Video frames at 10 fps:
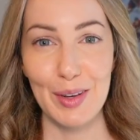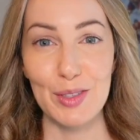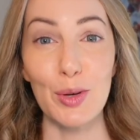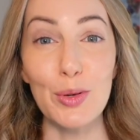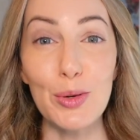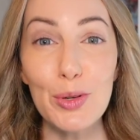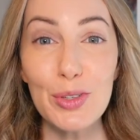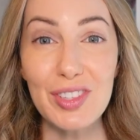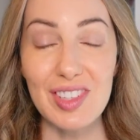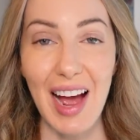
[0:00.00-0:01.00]
So Google
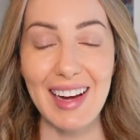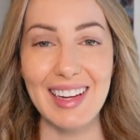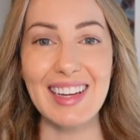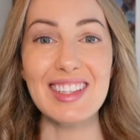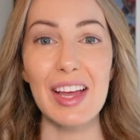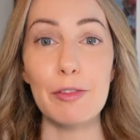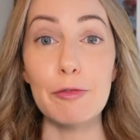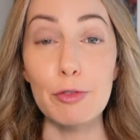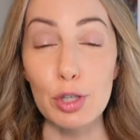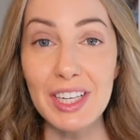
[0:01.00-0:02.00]
Stack is a
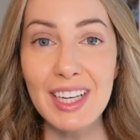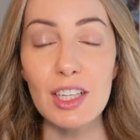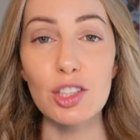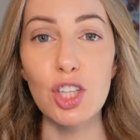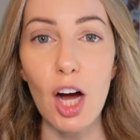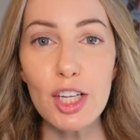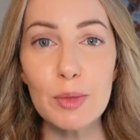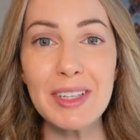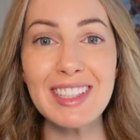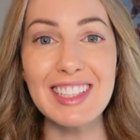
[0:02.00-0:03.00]
free
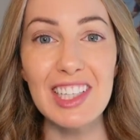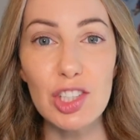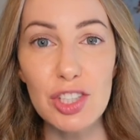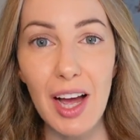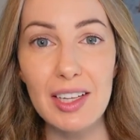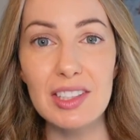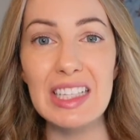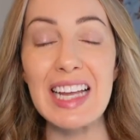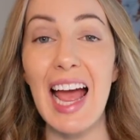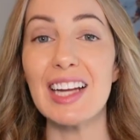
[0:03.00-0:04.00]
document
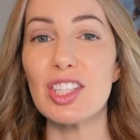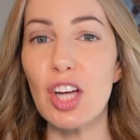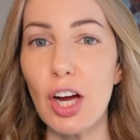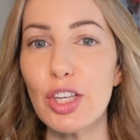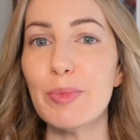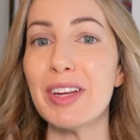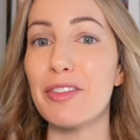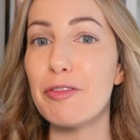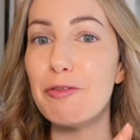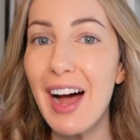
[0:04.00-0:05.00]
digitizing and document
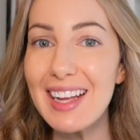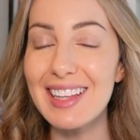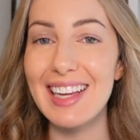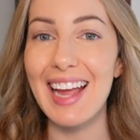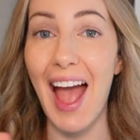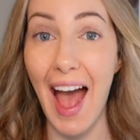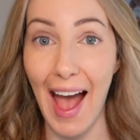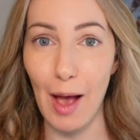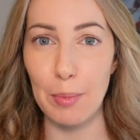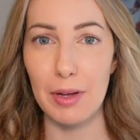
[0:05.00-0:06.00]
filing
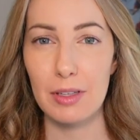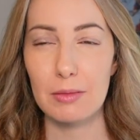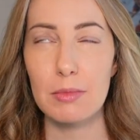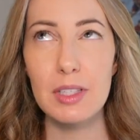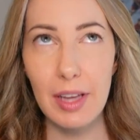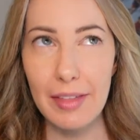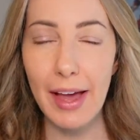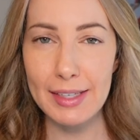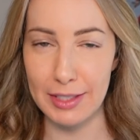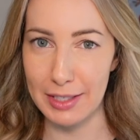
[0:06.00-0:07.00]
app. Say
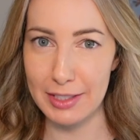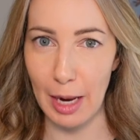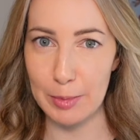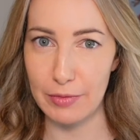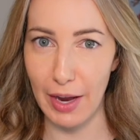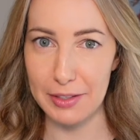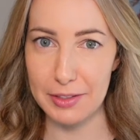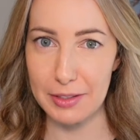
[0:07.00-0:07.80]
that 10 times fast.